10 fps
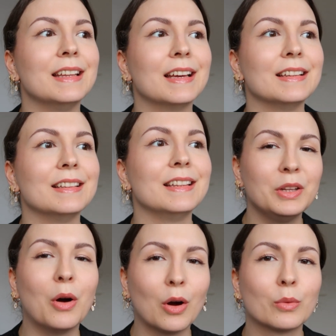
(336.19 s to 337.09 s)
then
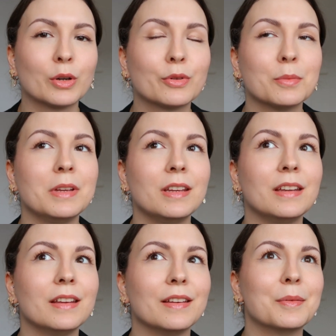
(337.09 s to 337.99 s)
really awkward for
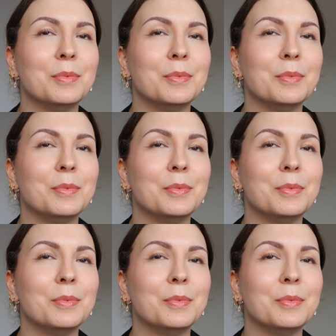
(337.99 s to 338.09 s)
me